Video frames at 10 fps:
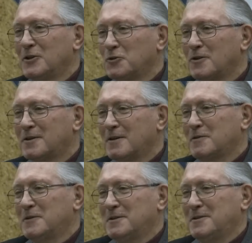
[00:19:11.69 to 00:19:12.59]
local
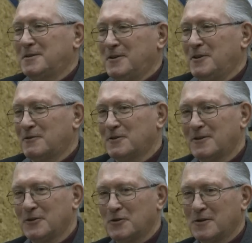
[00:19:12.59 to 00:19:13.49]
governments, the
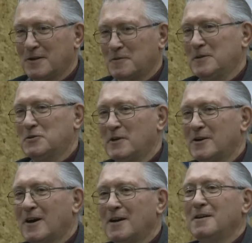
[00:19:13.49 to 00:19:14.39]
different local governments we
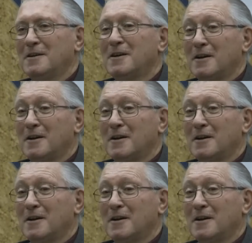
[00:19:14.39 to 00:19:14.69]
got,